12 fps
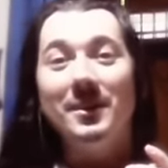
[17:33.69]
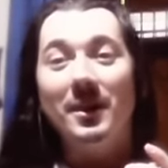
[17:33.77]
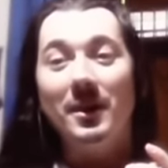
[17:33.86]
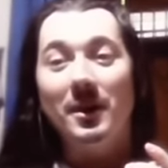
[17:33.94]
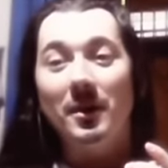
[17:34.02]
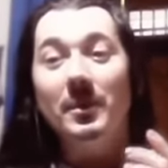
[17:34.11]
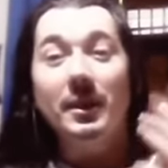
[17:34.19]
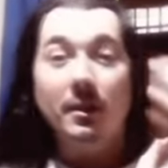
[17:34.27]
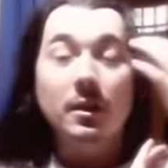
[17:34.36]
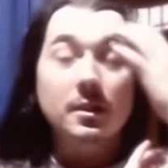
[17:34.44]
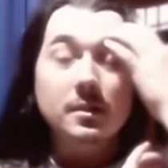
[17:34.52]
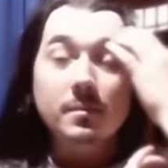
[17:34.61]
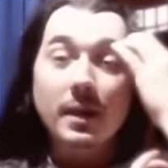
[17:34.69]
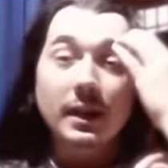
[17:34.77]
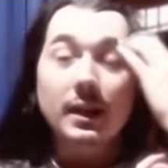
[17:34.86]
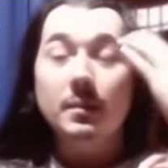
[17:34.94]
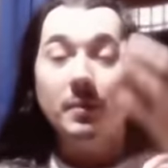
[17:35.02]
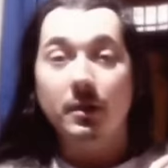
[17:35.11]

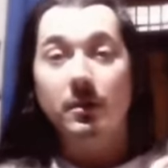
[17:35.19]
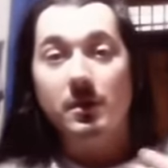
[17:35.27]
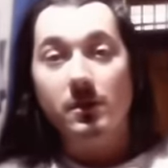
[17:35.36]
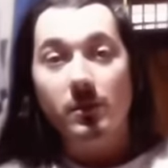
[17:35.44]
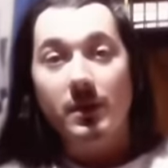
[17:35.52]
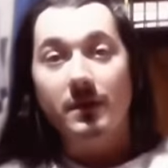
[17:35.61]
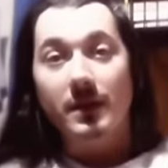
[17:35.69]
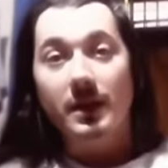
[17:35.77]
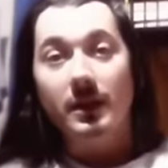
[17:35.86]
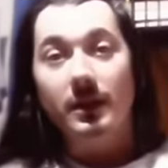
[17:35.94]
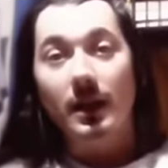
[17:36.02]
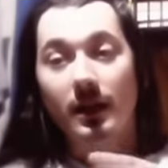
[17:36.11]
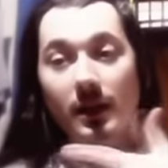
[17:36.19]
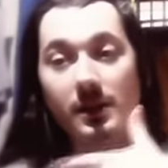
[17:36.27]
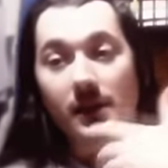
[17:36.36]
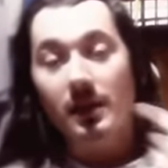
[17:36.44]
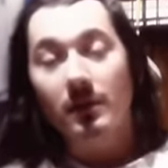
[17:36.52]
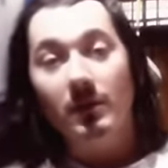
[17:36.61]
Mainly because we think that
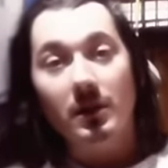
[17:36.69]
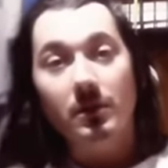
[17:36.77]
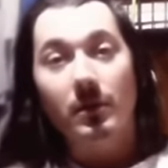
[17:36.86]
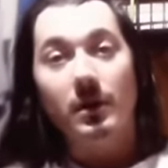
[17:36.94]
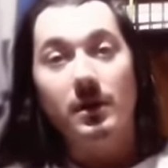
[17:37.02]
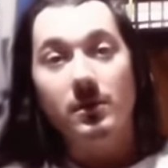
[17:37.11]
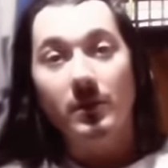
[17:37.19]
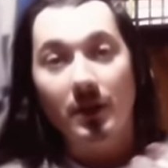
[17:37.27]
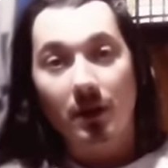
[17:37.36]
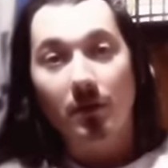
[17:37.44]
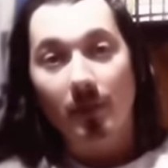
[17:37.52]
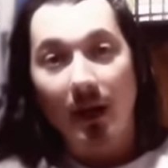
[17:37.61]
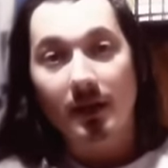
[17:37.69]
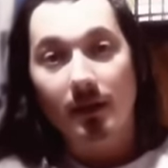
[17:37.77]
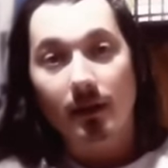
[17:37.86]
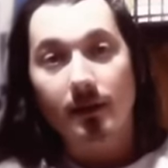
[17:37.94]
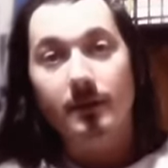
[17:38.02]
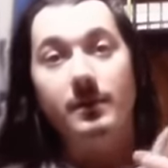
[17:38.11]
as individuals we know
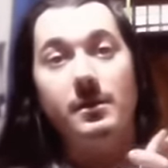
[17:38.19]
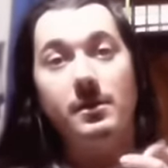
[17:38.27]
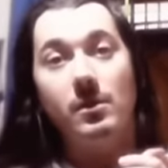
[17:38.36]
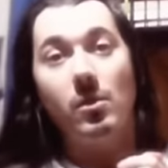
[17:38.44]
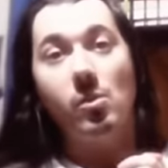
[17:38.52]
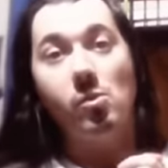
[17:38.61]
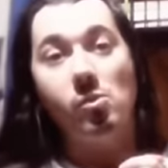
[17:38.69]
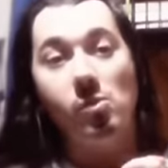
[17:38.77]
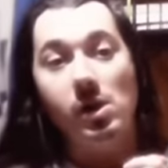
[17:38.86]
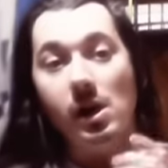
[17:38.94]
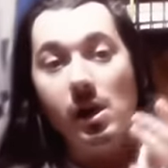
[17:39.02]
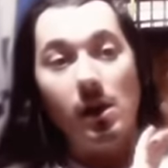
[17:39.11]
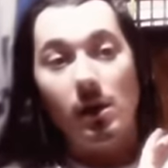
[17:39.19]
better. So,